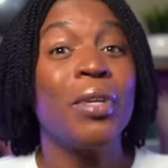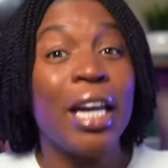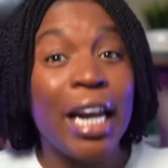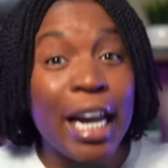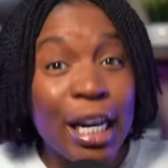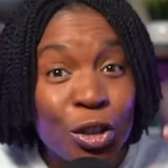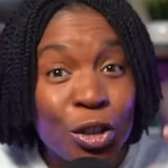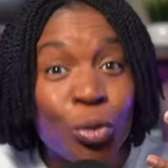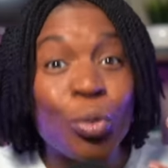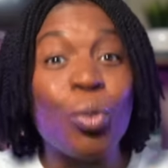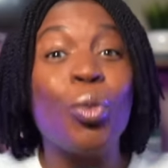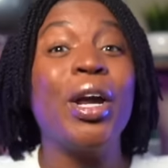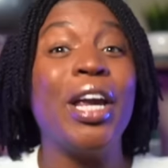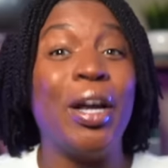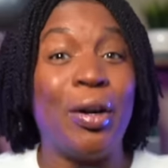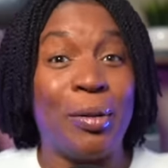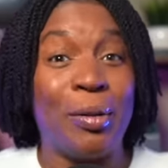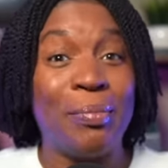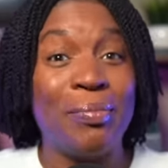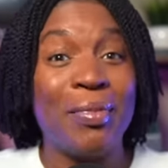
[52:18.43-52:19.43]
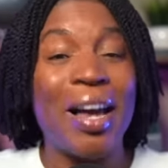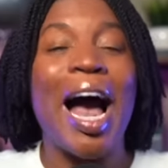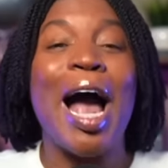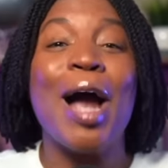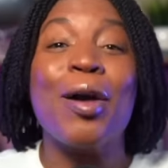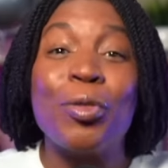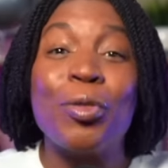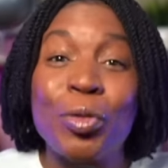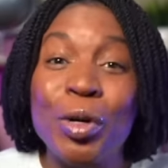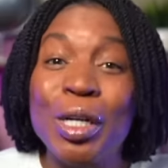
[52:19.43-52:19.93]
It's real.
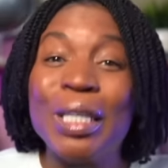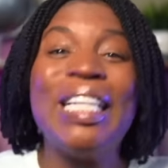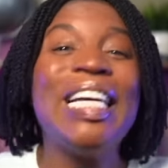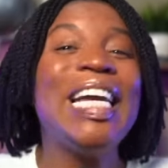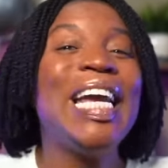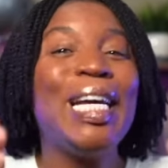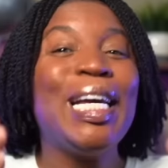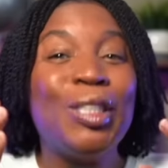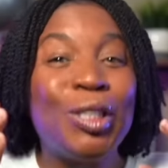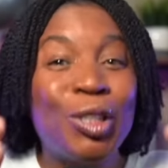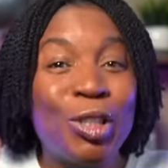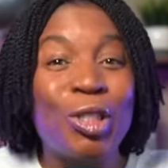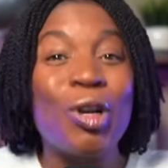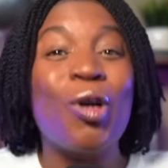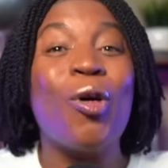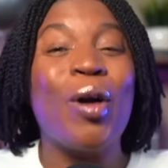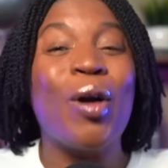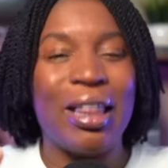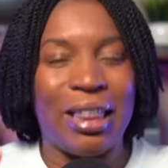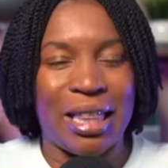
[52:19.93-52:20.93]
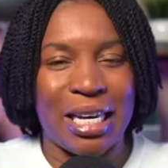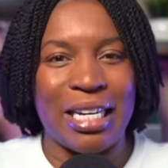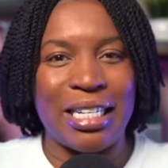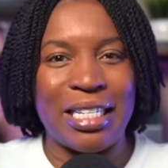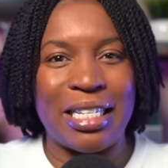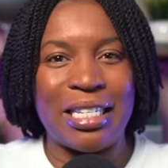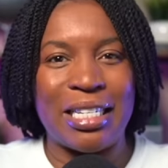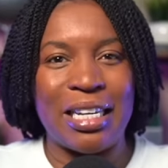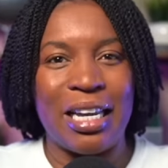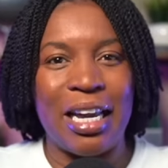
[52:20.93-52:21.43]
I really enjoy
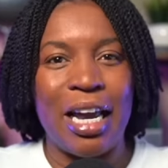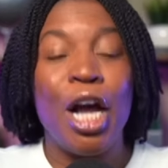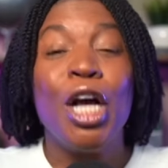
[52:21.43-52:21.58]
this.